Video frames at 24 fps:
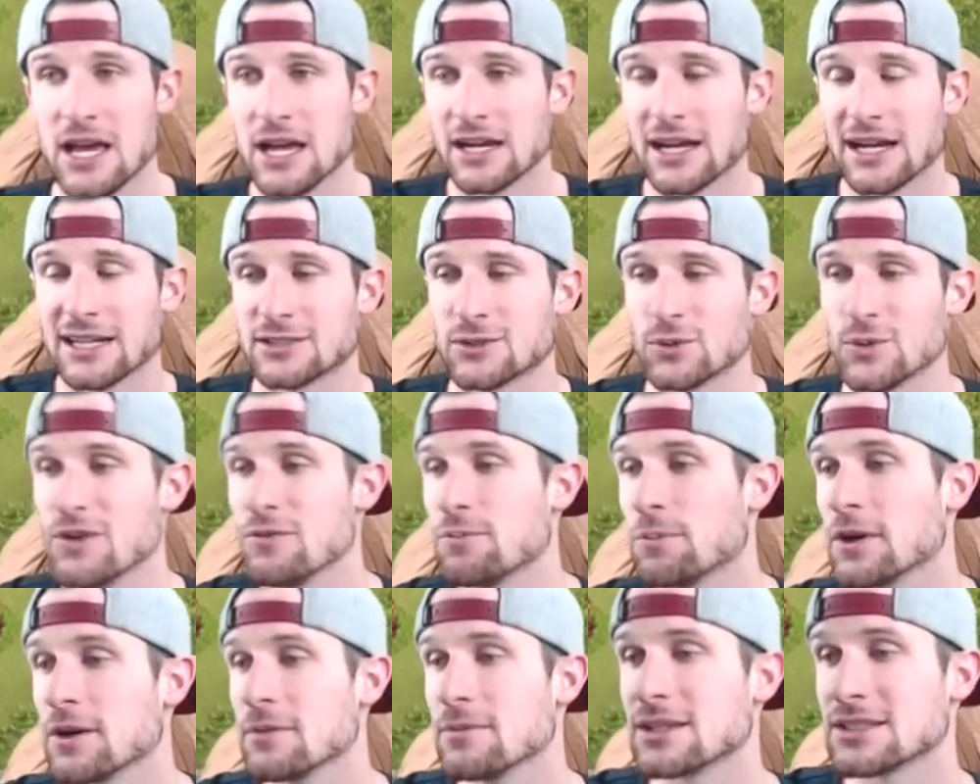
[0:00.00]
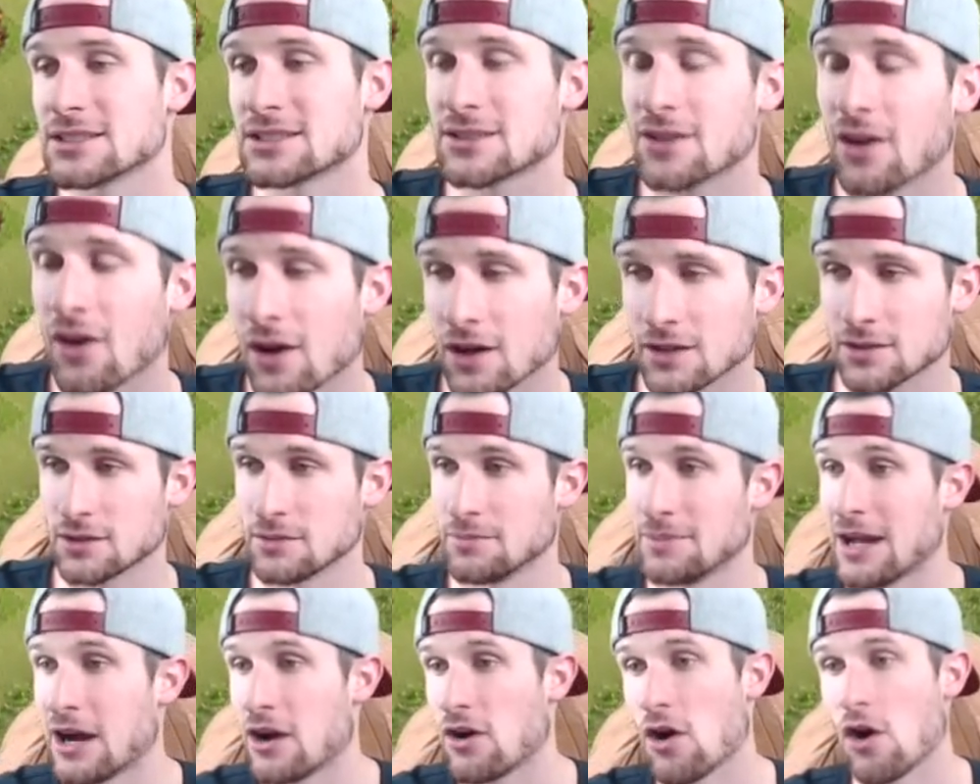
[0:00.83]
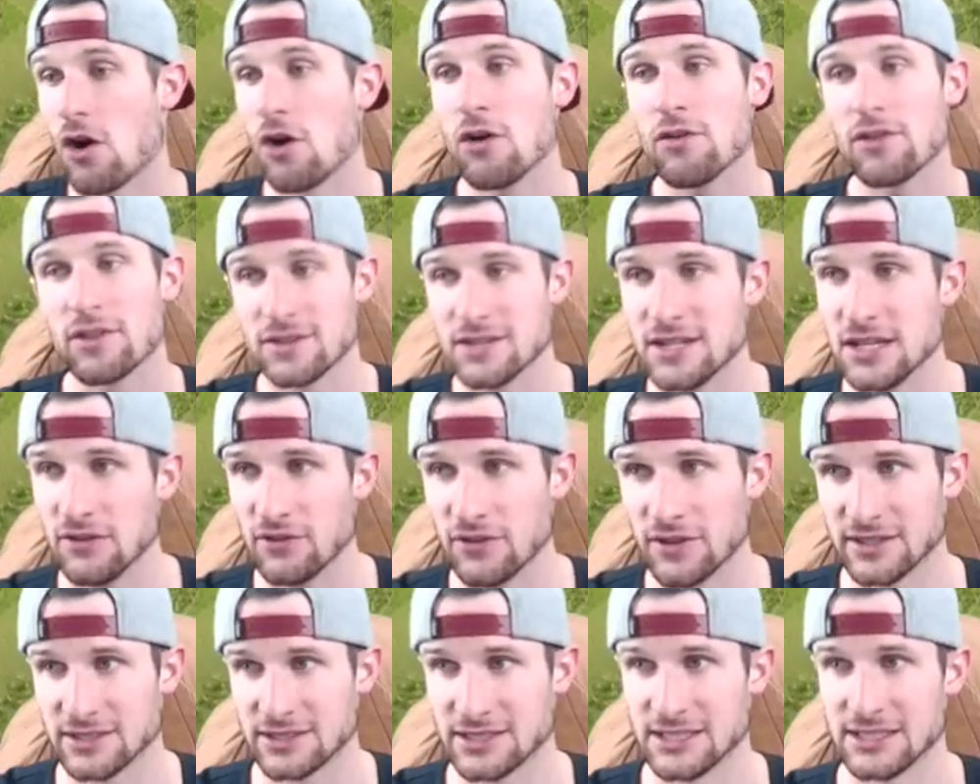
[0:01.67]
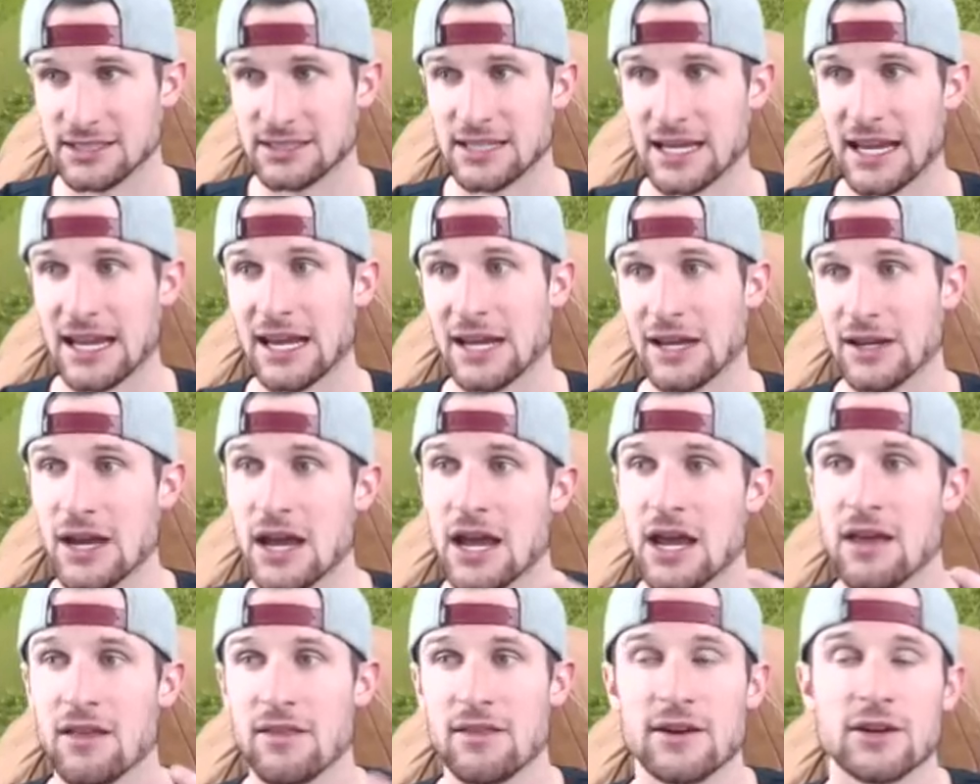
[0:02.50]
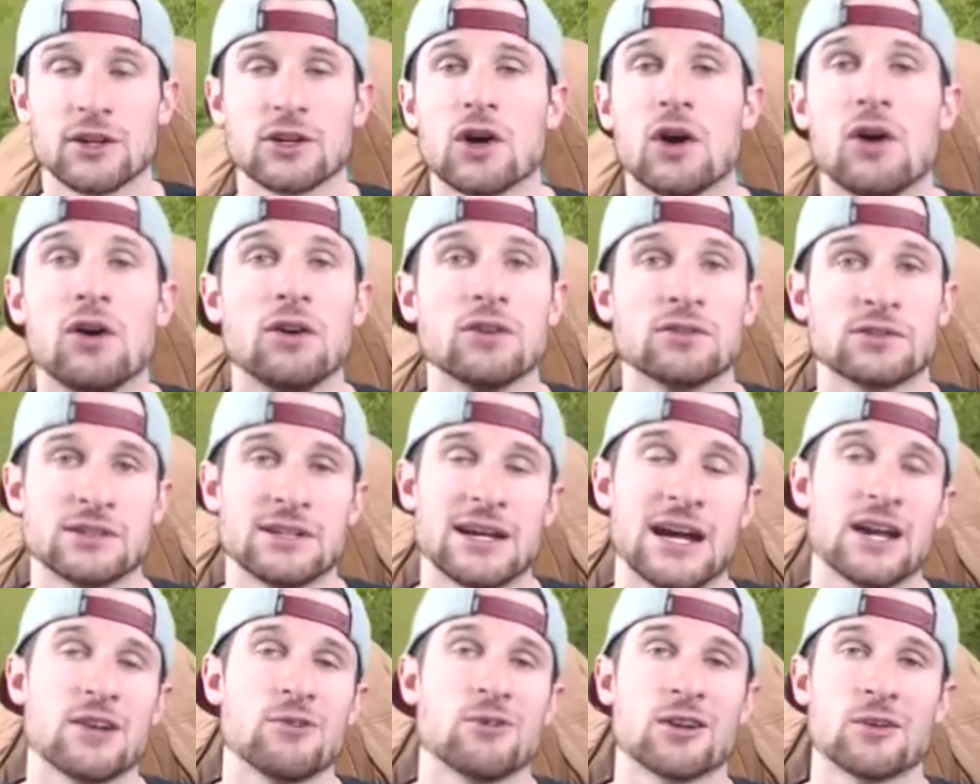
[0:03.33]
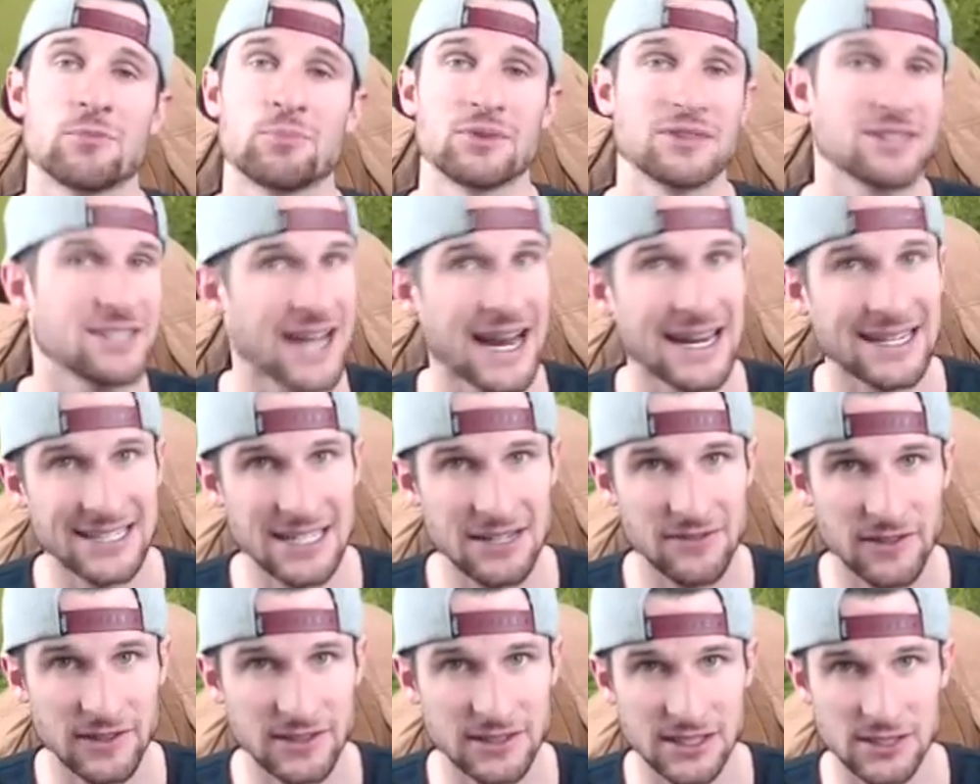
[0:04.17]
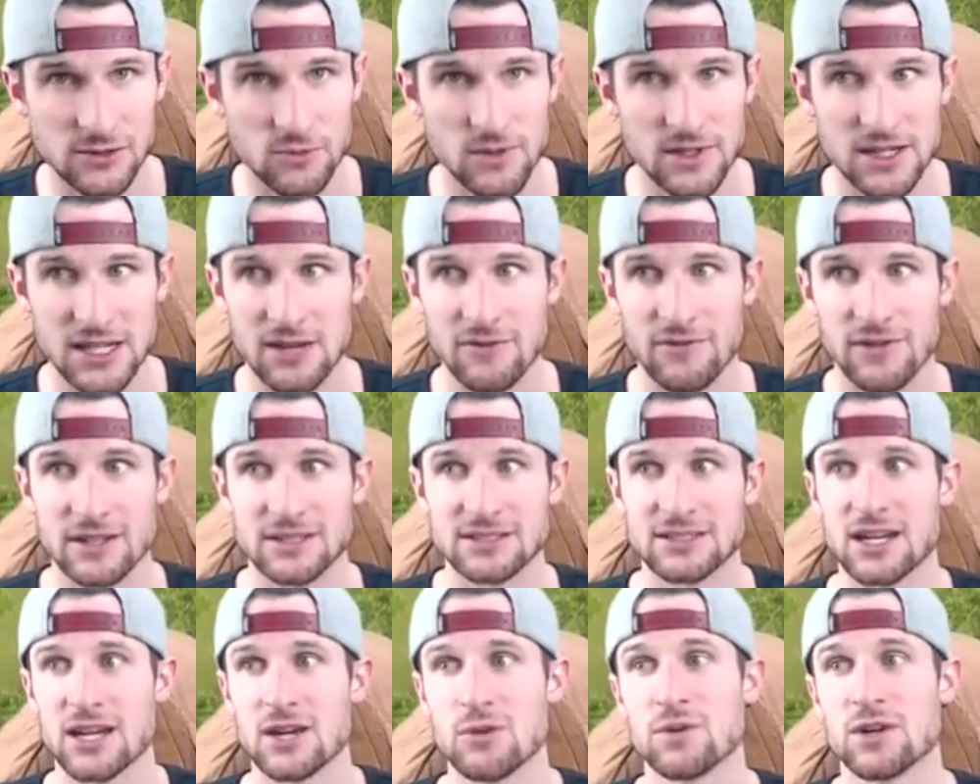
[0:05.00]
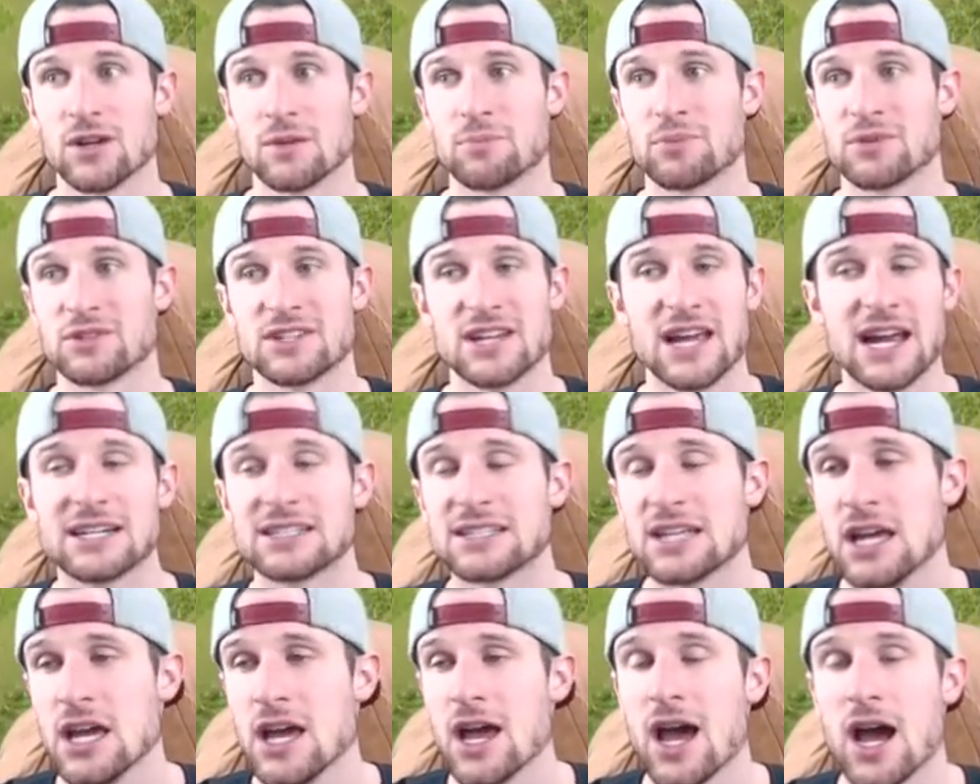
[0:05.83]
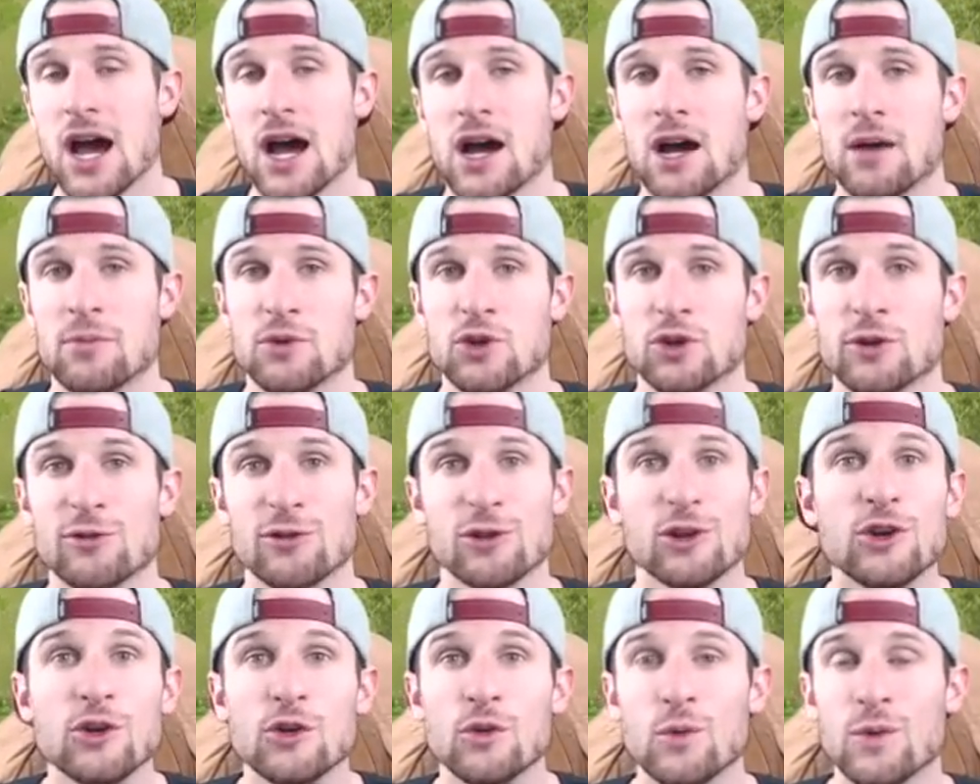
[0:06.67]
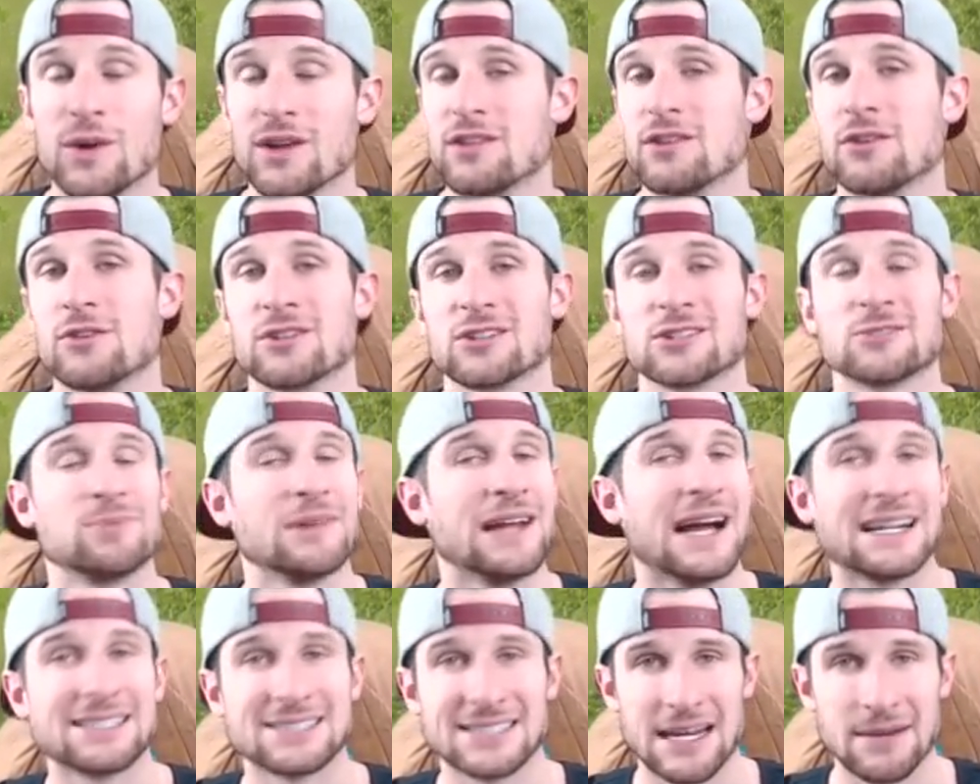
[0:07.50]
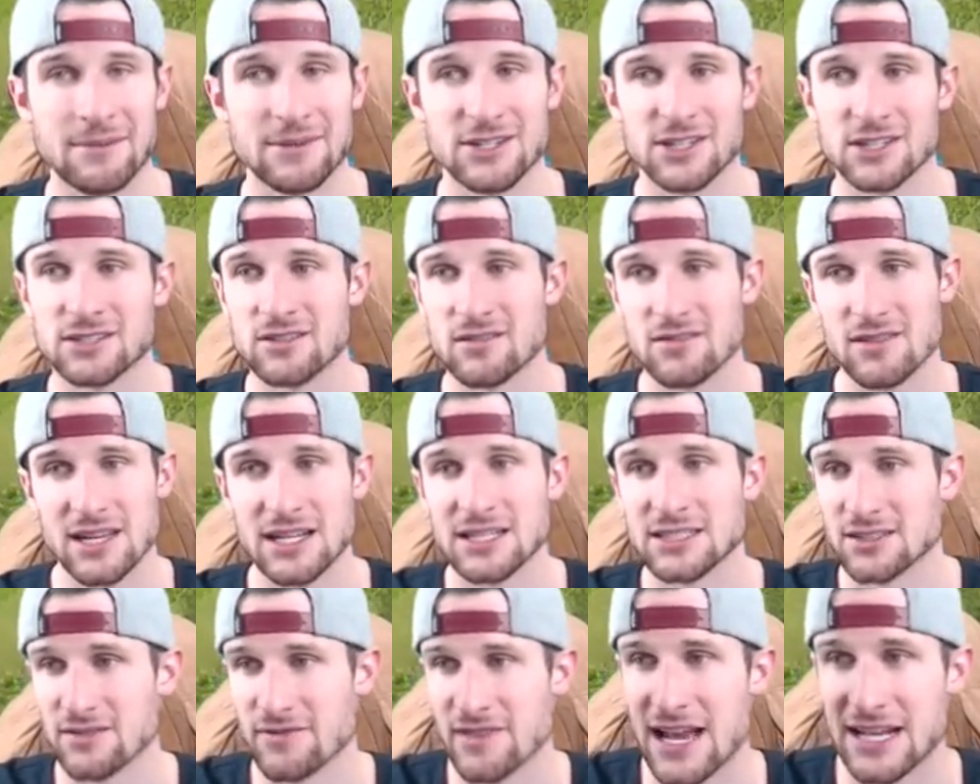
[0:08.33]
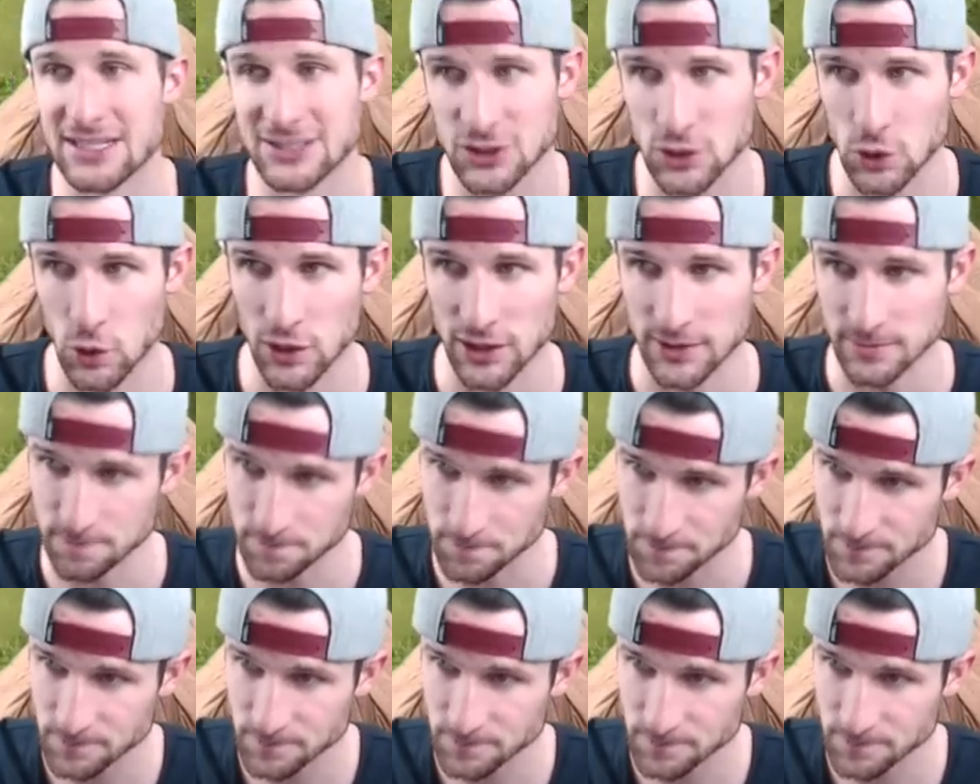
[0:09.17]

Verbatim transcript: Guys, so we've pretty much talked about all the defenses and their goals and how you want to protect defenses with defense, how you want to protect um, your loot with your splash damages and things of that sort.